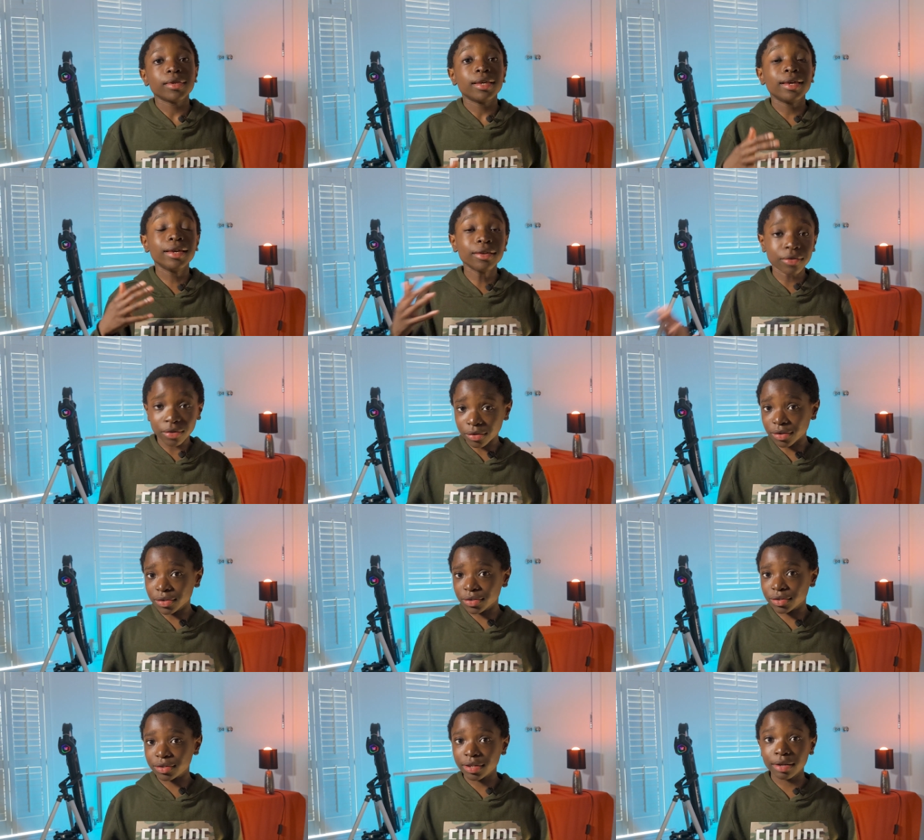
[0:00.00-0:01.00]
In
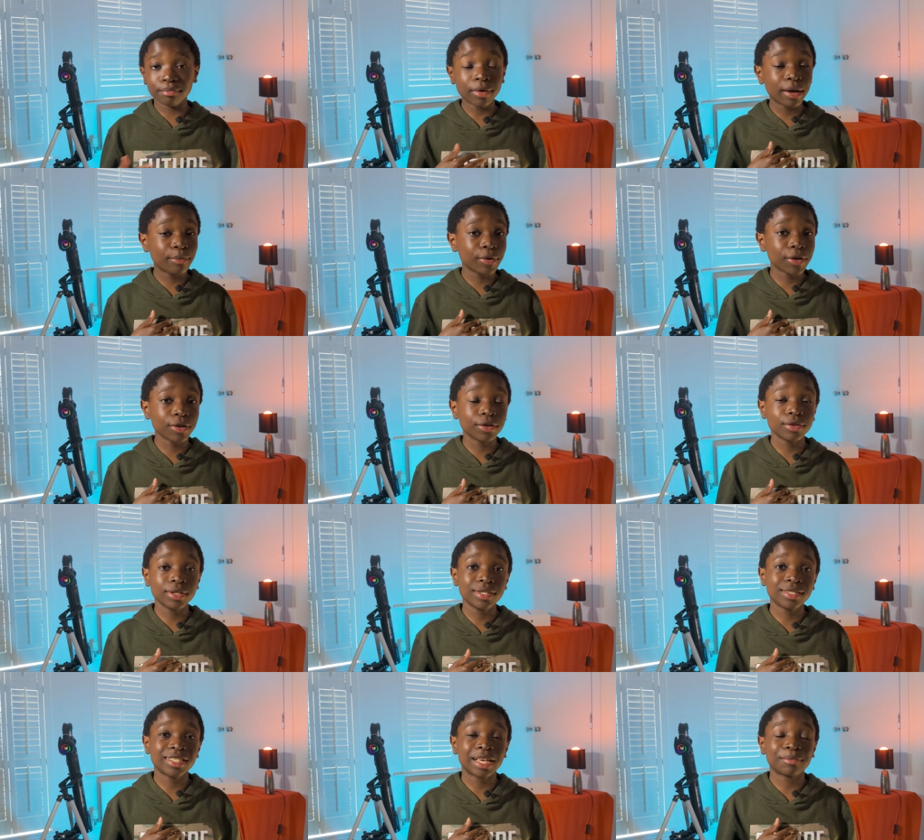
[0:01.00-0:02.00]
conclusion, in my opinion,
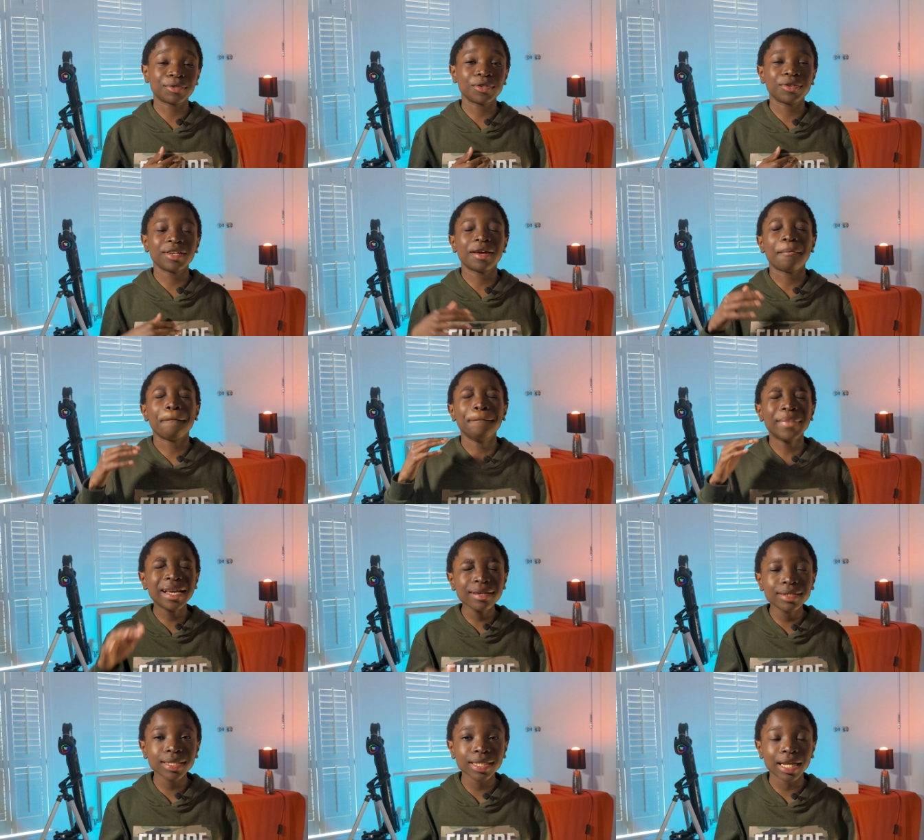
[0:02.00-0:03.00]
this is an absolutely
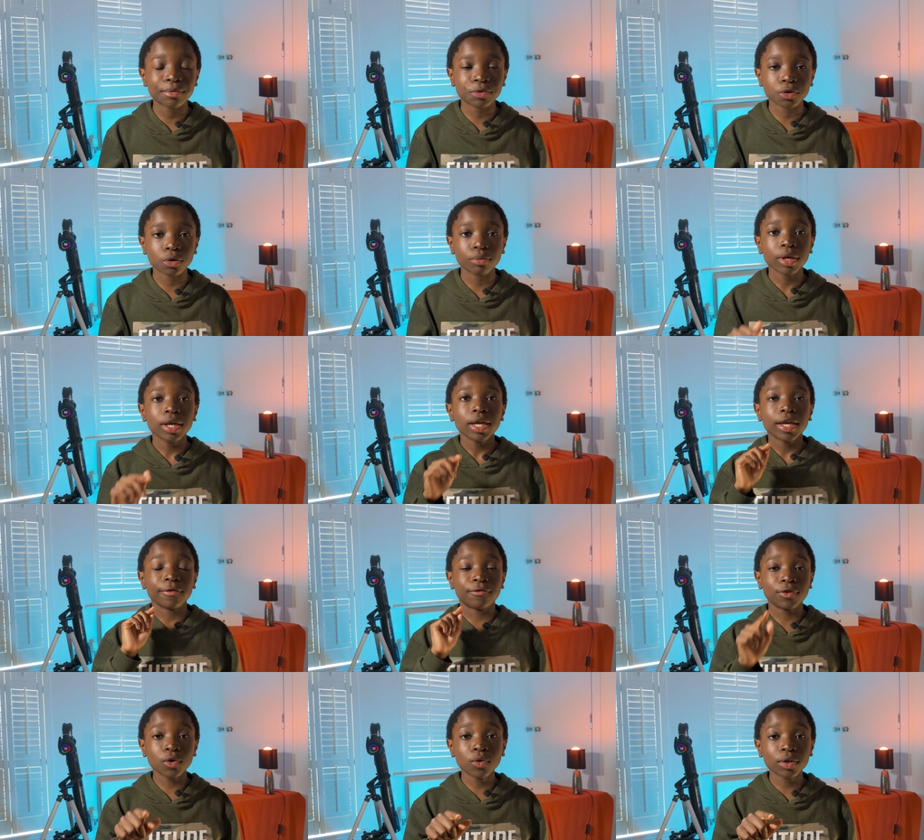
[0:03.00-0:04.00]
amazing laptop
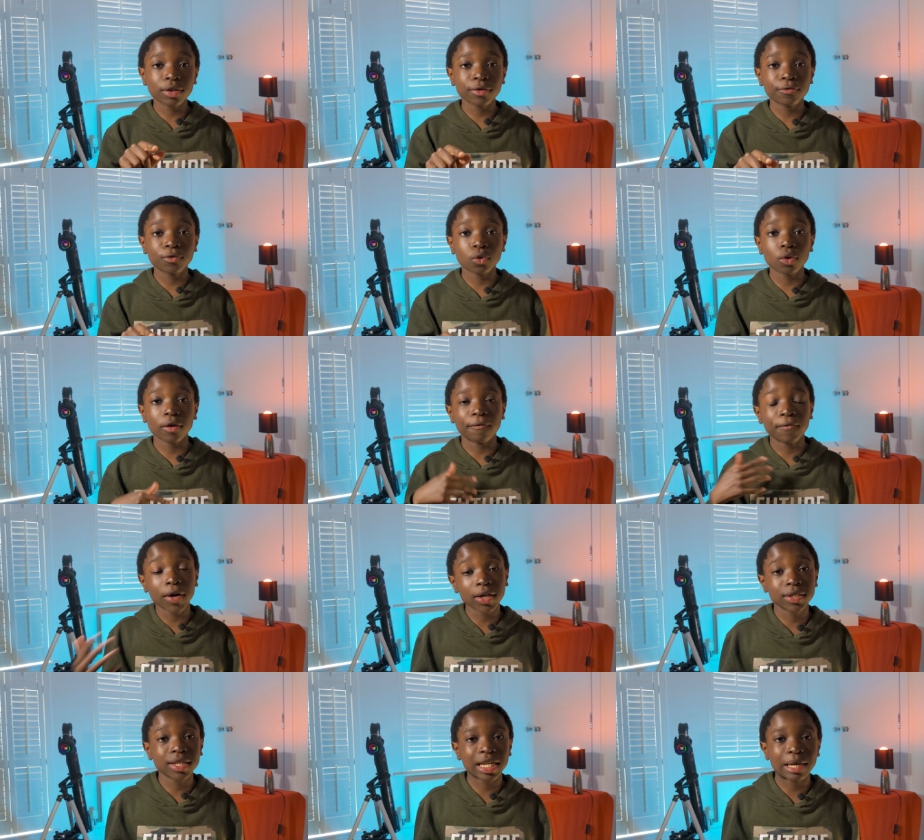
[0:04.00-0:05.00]
if you're looking for a
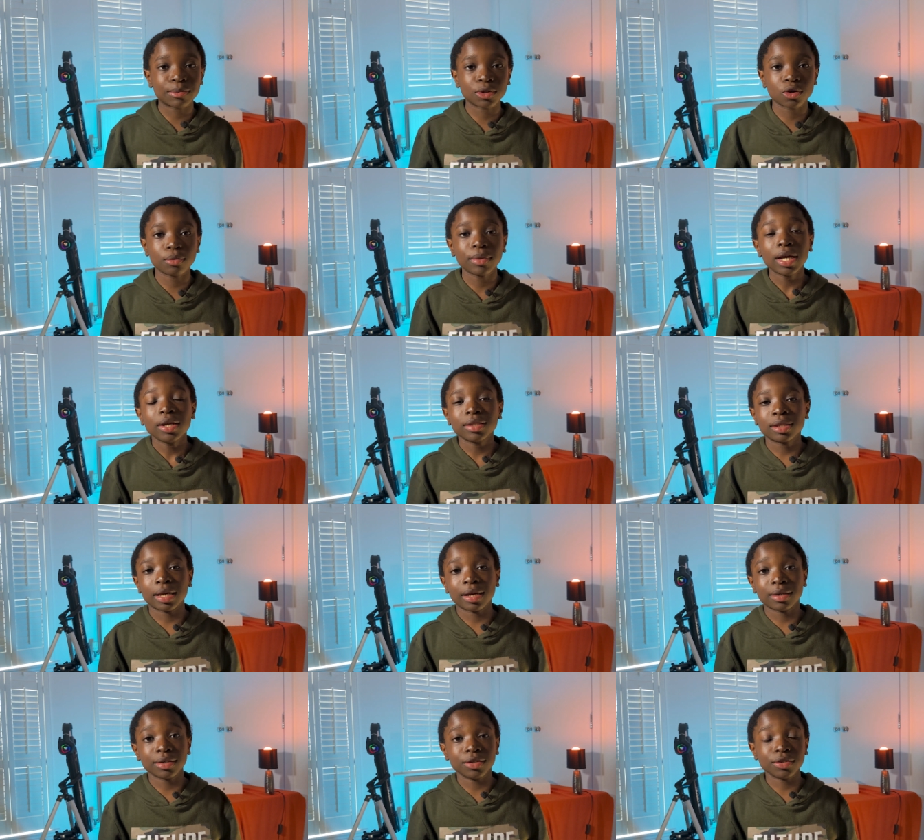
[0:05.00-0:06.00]
faster laptop
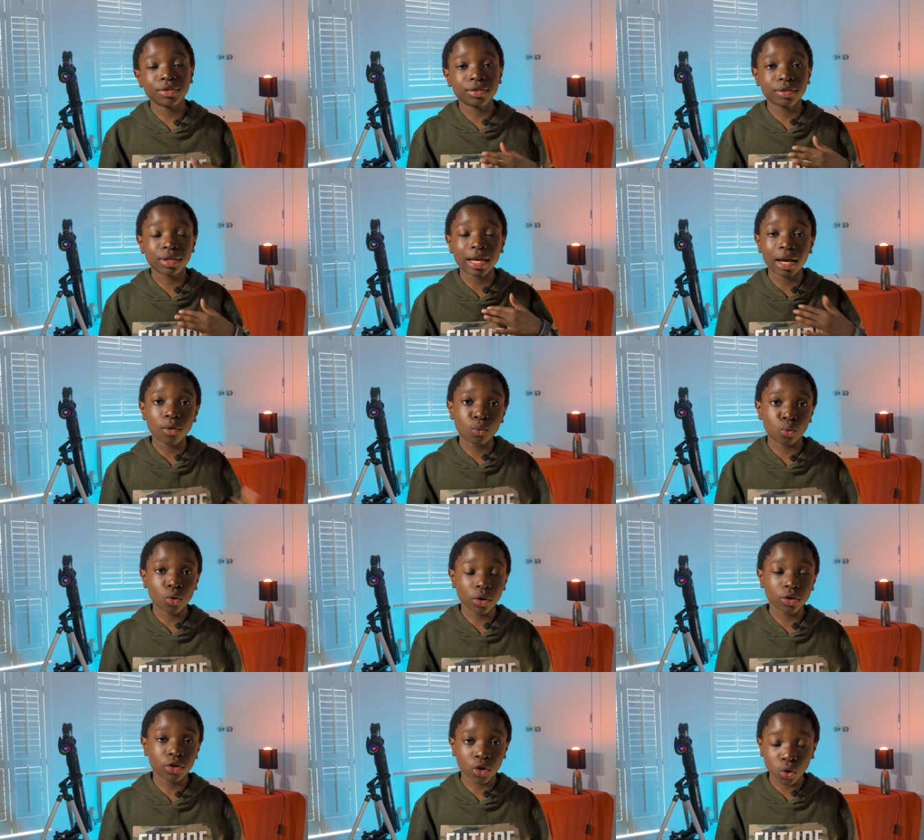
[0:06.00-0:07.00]
that can get
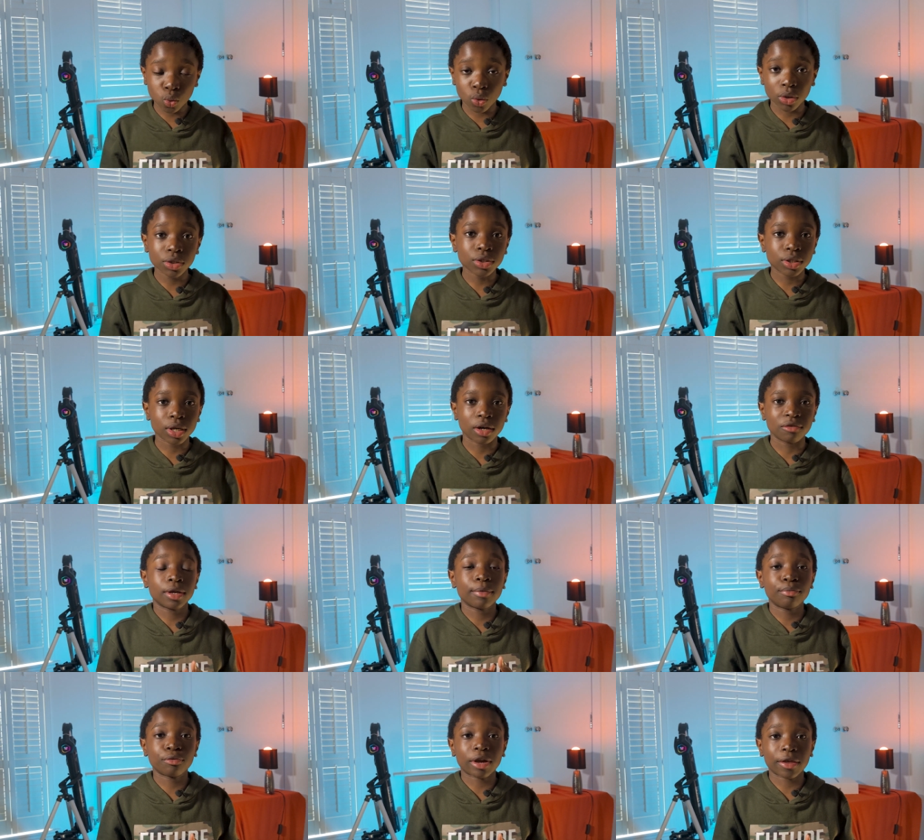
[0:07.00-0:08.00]
what you want done. A
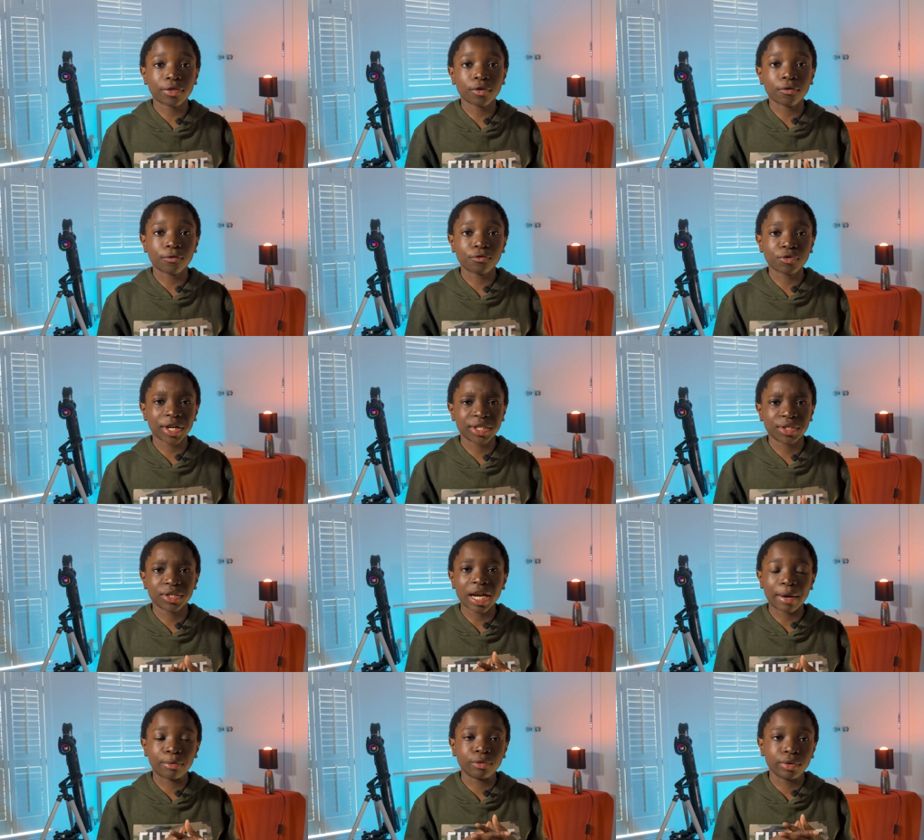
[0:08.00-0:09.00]
breath of fresh
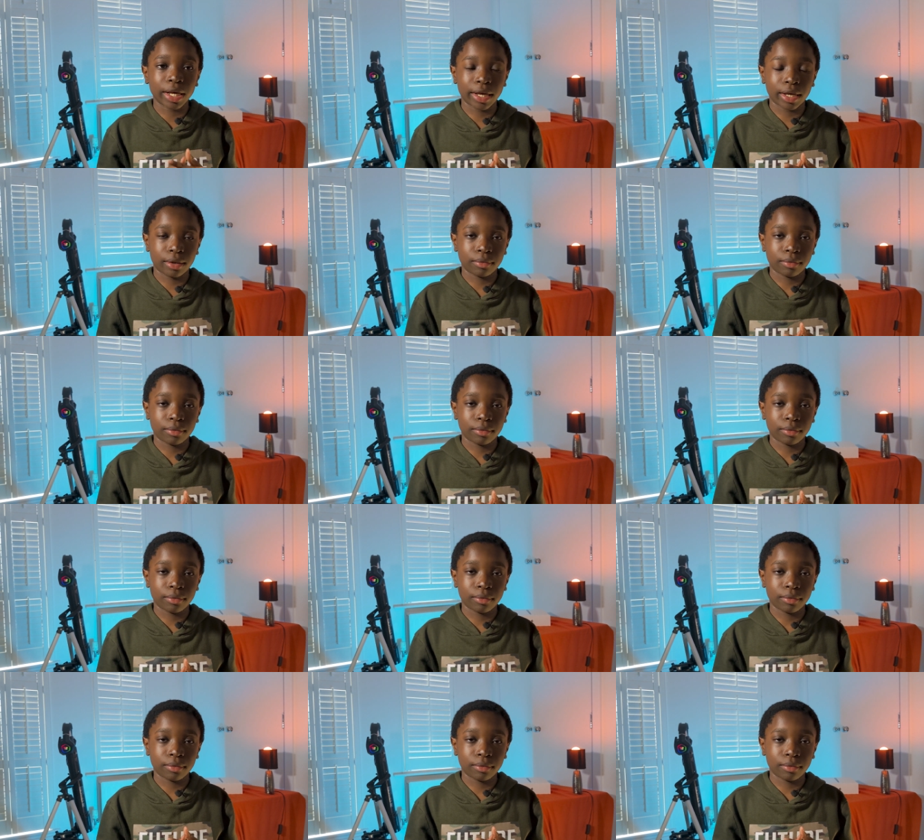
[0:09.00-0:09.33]
Apple air.